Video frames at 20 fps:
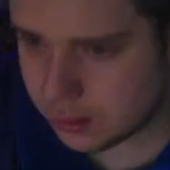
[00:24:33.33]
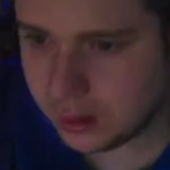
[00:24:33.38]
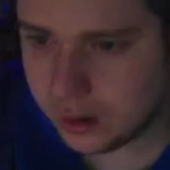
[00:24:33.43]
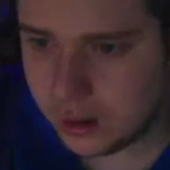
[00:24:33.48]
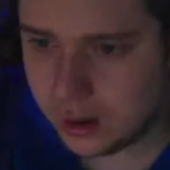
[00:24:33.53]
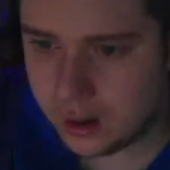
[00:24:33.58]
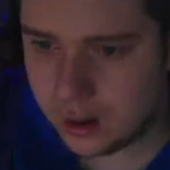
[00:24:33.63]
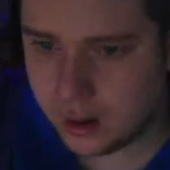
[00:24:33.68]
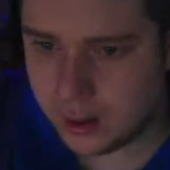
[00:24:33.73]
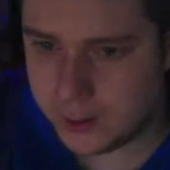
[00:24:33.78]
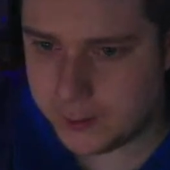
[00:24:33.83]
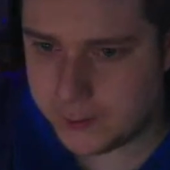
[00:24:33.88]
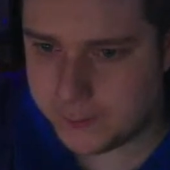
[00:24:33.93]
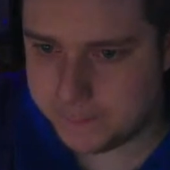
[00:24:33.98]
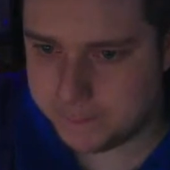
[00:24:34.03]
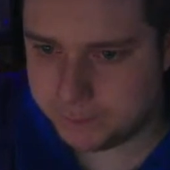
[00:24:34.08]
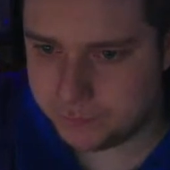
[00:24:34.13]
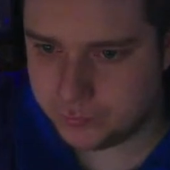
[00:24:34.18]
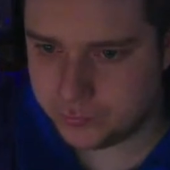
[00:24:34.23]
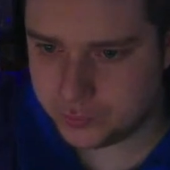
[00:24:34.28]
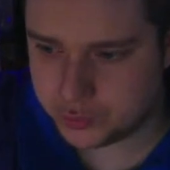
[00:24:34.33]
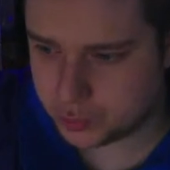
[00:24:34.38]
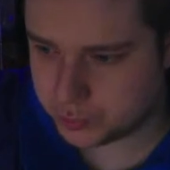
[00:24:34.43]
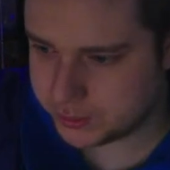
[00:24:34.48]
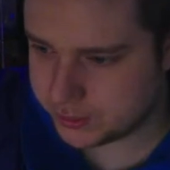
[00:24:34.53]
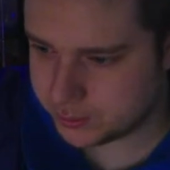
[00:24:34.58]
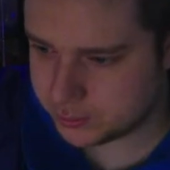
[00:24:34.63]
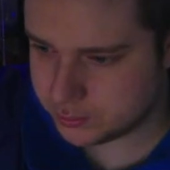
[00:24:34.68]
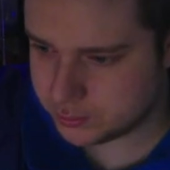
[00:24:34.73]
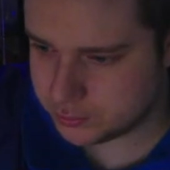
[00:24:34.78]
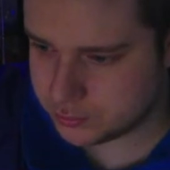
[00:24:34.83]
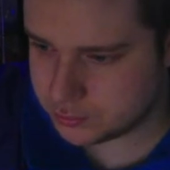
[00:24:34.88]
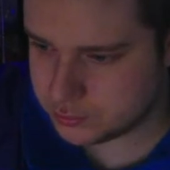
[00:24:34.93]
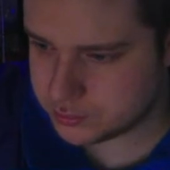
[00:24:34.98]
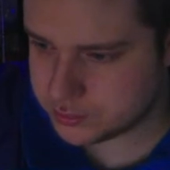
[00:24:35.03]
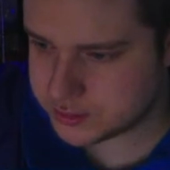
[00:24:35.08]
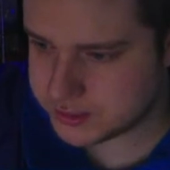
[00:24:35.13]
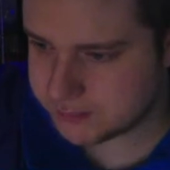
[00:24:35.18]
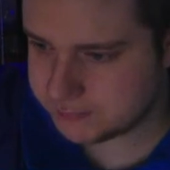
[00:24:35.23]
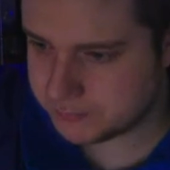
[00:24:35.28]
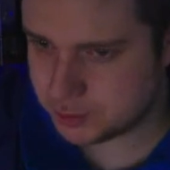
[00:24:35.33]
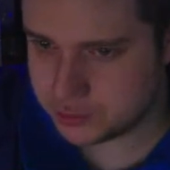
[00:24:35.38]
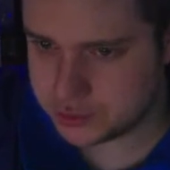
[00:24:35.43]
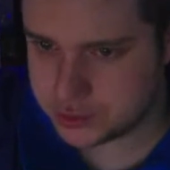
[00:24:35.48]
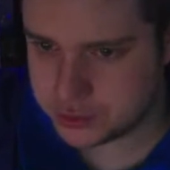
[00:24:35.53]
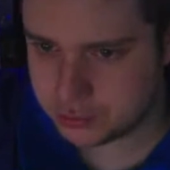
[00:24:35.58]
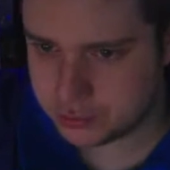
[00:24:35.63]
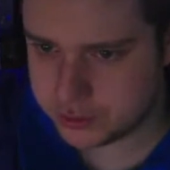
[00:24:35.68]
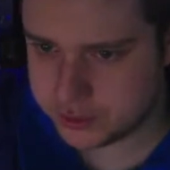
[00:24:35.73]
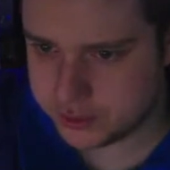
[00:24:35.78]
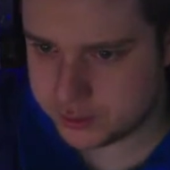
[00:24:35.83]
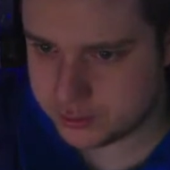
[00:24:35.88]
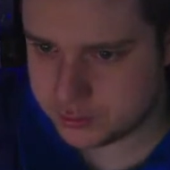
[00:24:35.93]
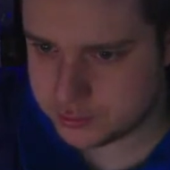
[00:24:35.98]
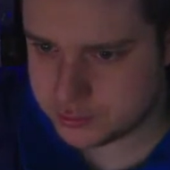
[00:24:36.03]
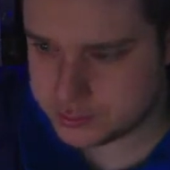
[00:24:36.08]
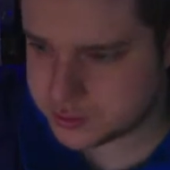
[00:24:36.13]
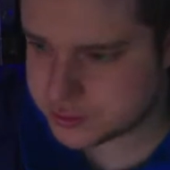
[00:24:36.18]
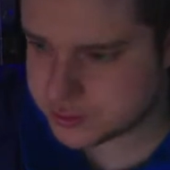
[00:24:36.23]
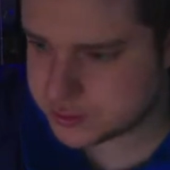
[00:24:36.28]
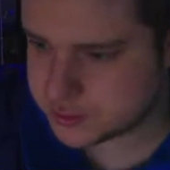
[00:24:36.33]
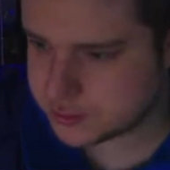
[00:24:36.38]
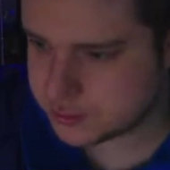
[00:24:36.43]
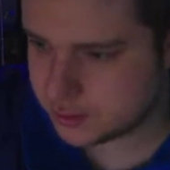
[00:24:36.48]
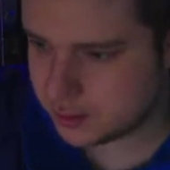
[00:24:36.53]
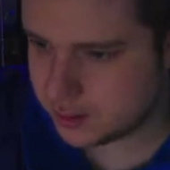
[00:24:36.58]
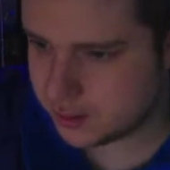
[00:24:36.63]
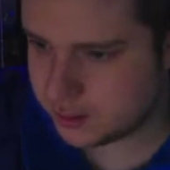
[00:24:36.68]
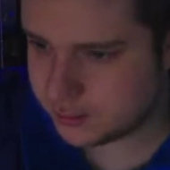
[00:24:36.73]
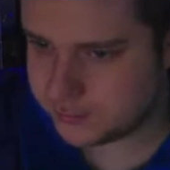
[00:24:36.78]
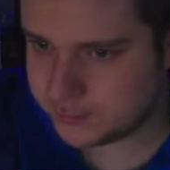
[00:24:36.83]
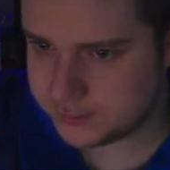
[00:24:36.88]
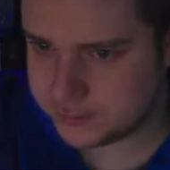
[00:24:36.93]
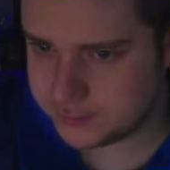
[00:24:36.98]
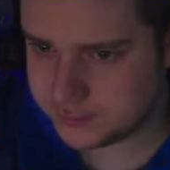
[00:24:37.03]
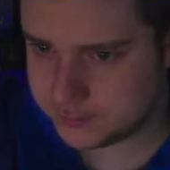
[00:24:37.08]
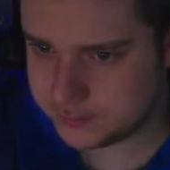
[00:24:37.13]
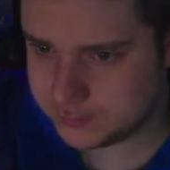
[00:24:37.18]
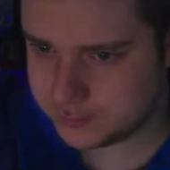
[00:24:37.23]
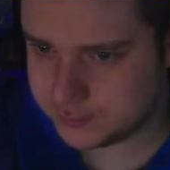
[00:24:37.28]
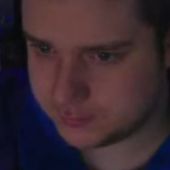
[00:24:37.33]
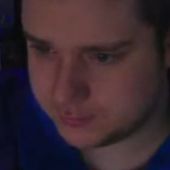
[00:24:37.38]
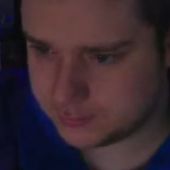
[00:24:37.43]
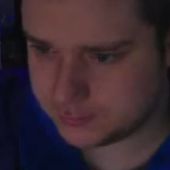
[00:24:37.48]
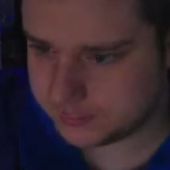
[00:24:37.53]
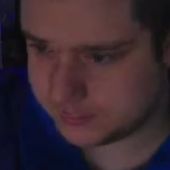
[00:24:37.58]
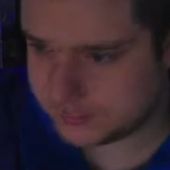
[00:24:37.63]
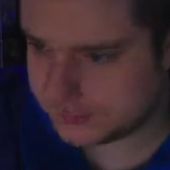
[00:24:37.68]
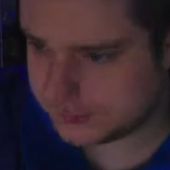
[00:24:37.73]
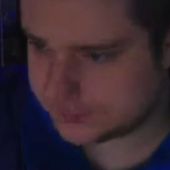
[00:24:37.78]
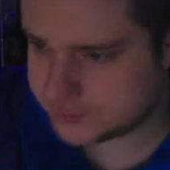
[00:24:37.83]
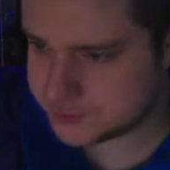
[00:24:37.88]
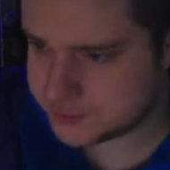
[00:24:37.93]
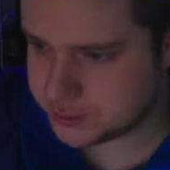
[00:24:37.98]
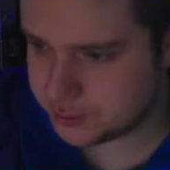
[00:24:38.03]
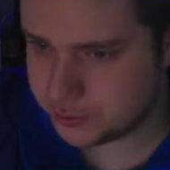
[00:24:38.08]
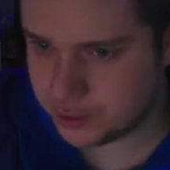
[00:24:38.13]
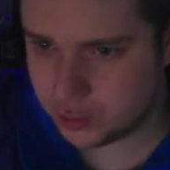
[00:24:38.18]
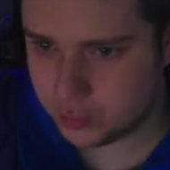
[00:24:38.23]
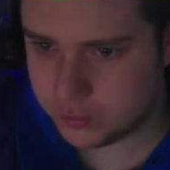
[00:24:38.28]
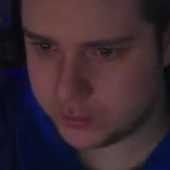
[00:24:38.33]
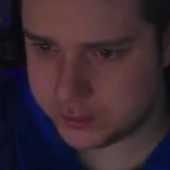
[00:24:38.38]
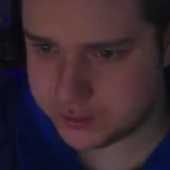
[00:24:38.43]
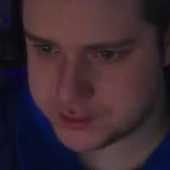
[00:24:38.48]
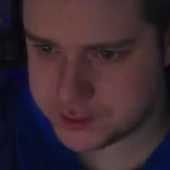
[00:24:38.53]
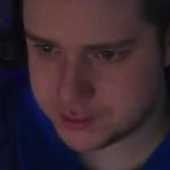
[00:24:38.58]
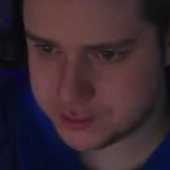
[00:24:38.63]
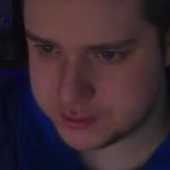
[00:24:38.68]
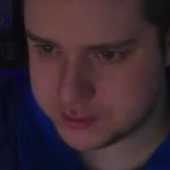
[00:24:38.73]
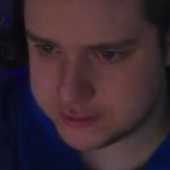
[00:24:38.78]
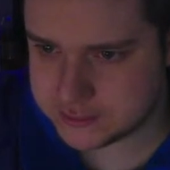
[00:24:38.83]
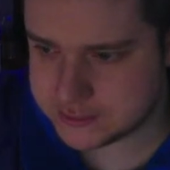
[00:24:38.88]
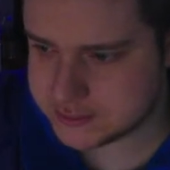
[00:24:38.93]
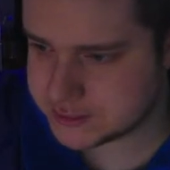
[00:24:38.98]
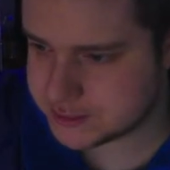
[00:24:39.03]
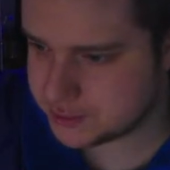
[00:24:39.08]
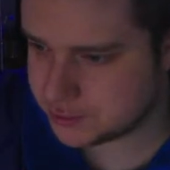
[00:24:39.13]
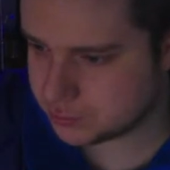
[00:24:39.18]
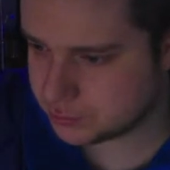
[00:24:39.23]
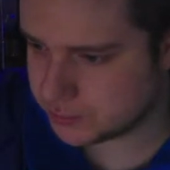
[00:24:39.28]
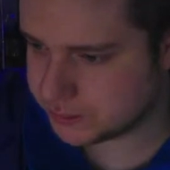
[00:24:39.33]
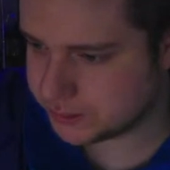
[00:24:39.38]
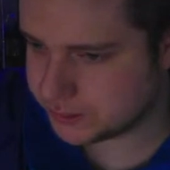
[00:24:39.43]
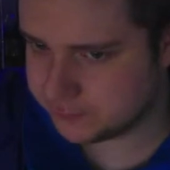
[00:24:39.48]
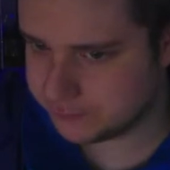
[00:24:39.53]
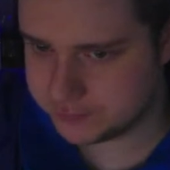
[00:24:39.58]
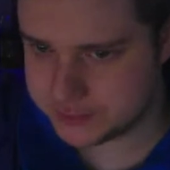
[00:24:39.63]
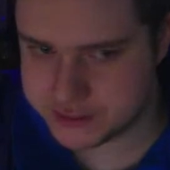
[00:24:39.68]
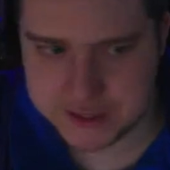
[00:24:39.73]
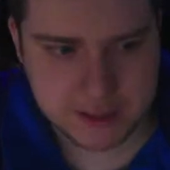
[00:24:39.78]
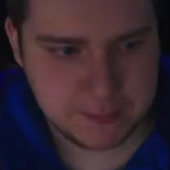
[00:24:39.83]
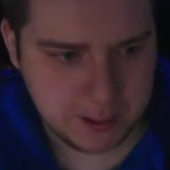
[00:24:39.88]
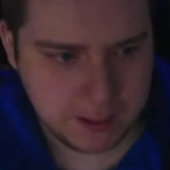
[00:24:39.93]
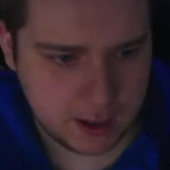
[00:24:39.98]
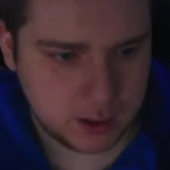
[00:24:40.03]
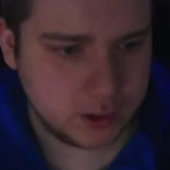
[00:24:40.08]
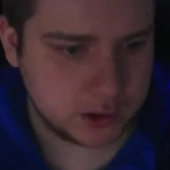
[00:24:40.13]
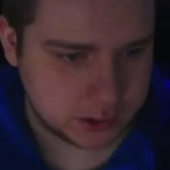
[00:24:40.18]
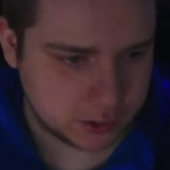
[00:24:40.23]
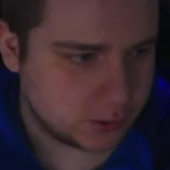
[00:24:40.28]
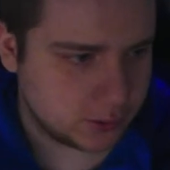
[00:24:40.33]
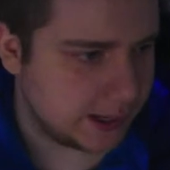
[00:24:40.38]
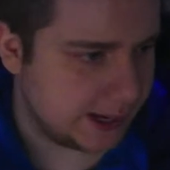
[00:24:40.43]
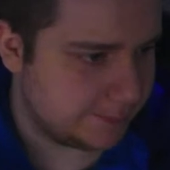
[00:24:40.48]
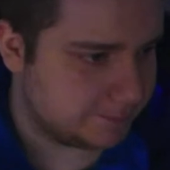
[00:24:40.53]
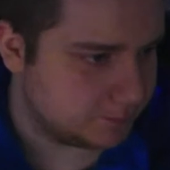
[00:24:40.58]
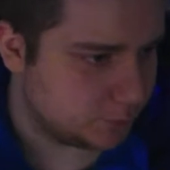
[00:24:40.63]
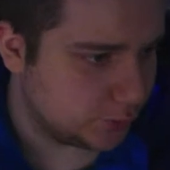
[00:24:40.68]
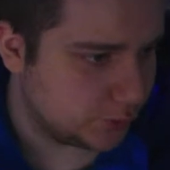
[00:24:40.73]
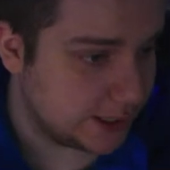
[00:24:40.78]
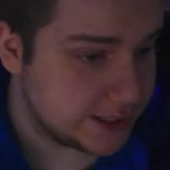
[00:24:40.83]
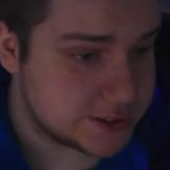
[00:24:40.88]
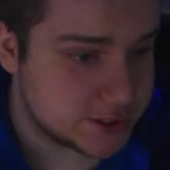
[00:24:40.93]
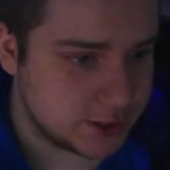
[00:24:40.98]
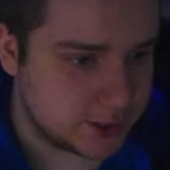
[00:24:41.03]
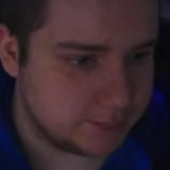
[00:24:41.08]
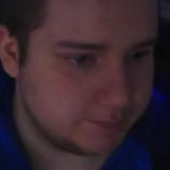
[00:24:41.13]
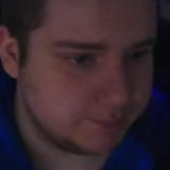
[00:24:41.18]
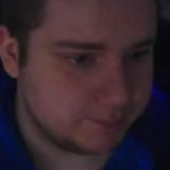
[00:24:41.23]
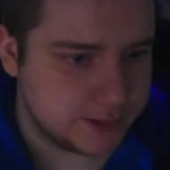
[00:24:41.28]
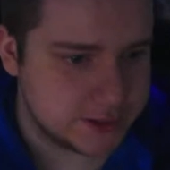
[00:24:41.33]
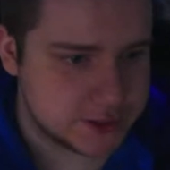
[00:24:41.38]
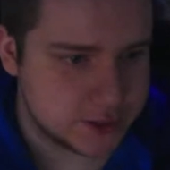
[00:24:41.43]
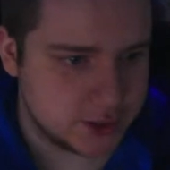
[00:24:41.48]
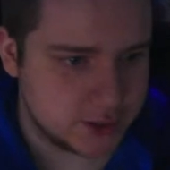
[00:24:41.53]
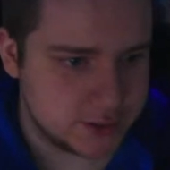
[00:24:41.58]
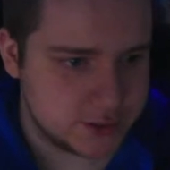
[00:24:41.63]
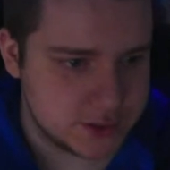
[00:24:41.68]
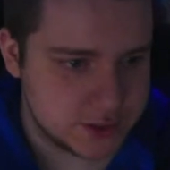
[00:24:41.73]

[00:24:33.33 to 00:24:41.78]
Tornadoes. Yep, no tornadoes. They did. Yeah, still no wind, so it is still relatively the same outlook. Okay, well, that's good. That's good.